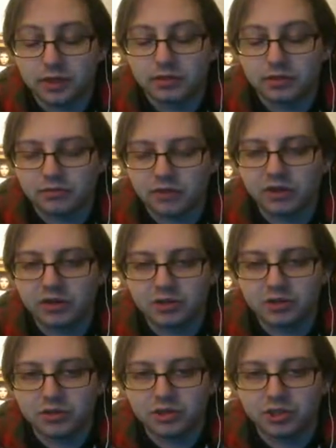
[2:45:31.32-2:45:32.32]
yeah, very
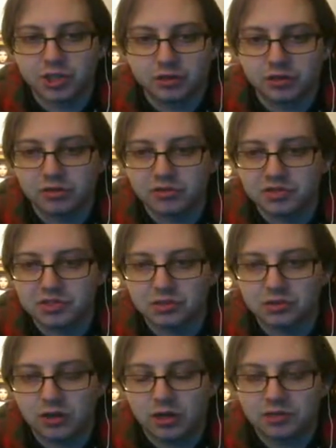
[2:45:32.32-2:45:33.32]
unique. Jericho's
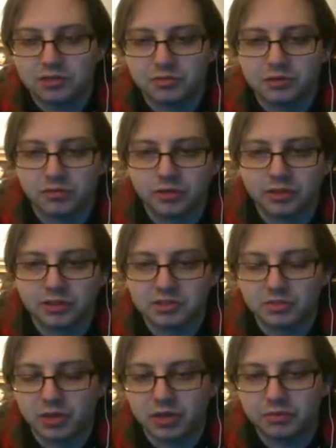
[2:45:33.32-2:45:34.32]
still awesome in the ring
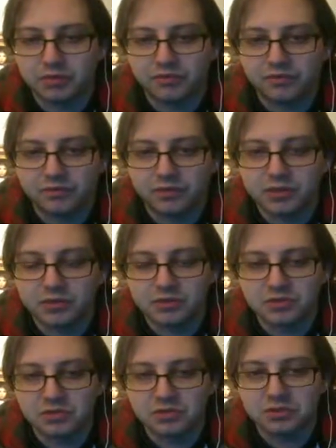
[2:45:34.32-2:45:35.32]
despite being 50
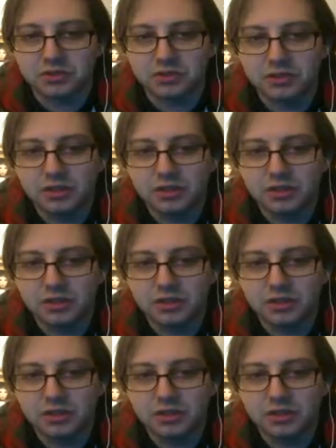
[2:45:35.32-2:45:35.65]
years old.